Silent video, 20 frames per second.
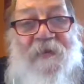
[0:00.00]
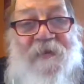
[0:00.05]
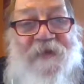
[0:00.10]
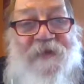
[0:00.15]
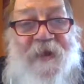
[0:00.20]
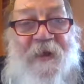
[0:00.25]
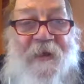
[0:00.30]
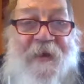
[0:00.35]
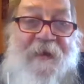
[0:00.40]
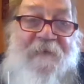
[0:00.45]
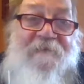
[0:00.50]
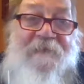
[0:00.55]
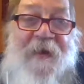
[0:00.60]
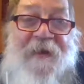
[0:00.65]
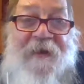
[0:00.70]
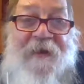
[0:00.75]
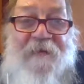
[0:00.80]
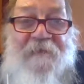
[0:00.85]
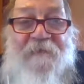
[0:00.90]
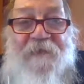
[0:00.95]
sunny. I
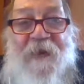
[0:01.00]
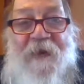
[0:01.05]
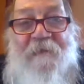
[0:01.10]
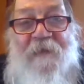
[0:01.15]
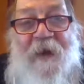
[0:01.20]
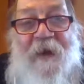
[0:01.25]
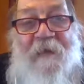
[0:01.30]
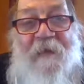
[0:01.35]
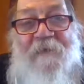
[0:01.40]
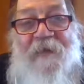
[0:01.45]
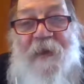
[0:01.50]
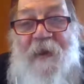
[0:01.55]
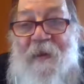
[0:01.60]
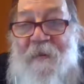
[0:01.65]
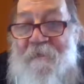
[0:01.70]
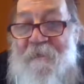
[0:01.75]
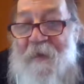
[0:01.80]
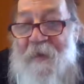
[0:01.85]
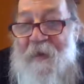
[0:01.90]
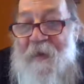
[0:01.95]
didn't bring my umbrella.
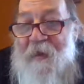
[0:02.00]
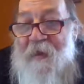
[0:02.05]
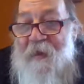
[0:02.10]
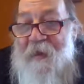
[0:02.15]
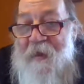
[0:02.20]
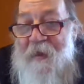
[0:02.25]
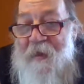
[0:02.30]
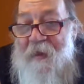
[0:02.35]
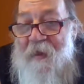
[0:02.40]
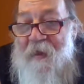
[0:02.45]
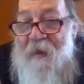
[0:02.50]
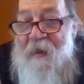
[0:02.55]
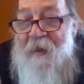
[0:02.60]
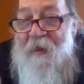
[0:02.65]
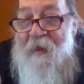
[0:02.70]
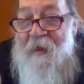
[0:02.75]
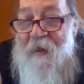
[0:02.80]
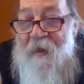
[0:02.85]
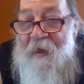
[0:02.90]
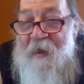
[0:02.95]

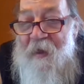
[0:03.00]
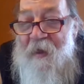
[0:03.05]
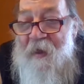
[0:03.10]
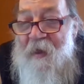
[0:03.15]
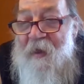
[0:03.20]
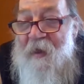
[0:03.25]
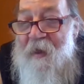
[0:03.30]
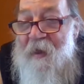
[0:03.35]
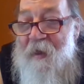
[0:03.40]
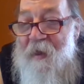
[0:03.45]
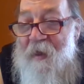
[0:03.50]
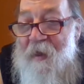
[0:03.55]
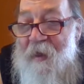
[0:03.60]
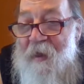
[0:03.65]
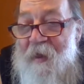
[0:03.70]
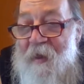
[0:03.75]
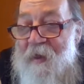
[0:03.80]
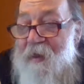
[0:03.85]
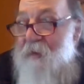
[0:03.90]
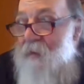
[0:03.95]
Uh,
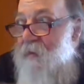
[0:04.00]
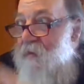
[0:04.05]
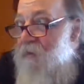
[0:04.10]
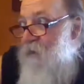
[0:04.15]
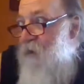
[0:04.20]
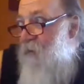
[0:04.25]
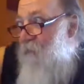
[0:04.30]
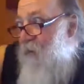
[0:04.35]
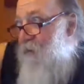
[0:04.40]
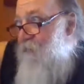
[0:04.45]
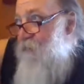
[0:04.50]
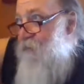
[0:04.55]
Come on,